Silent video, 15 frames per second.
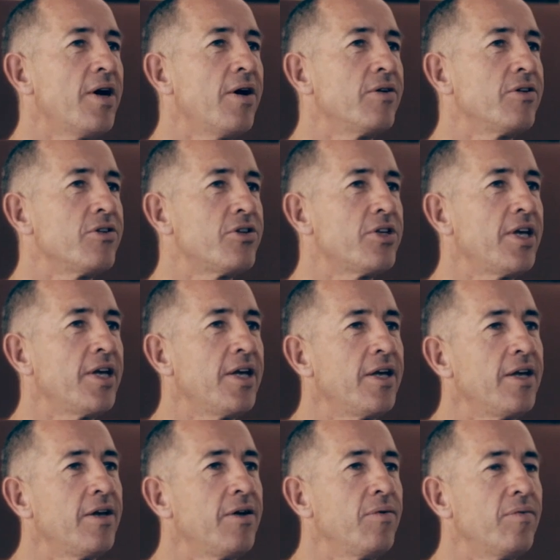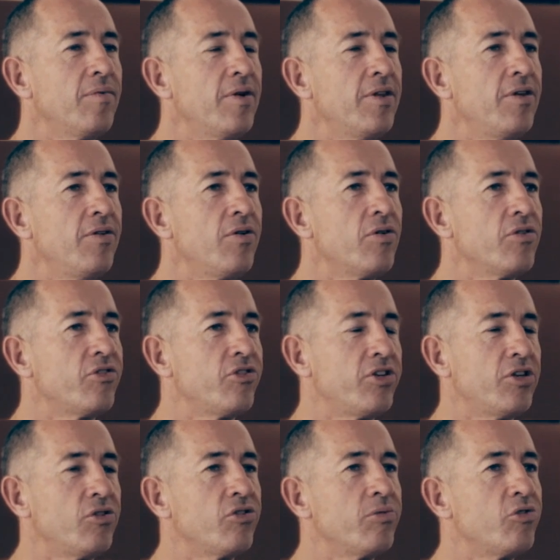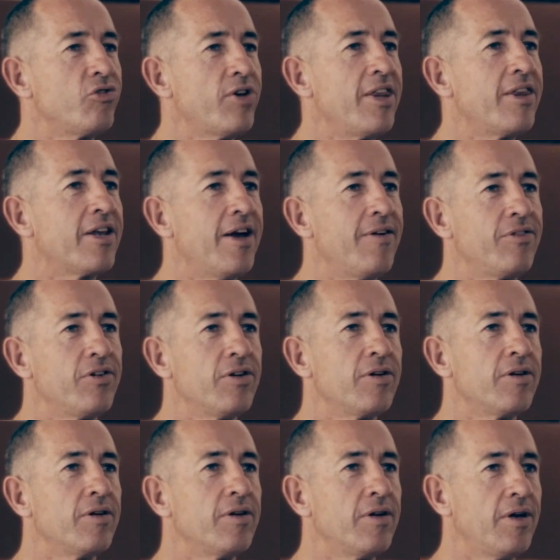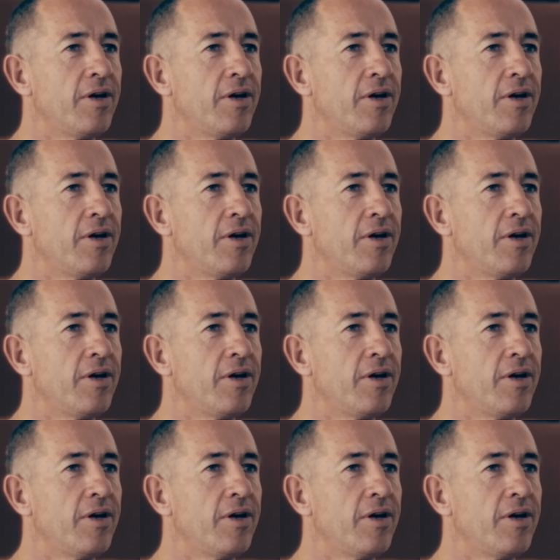well to see whether you've got still some strength left. And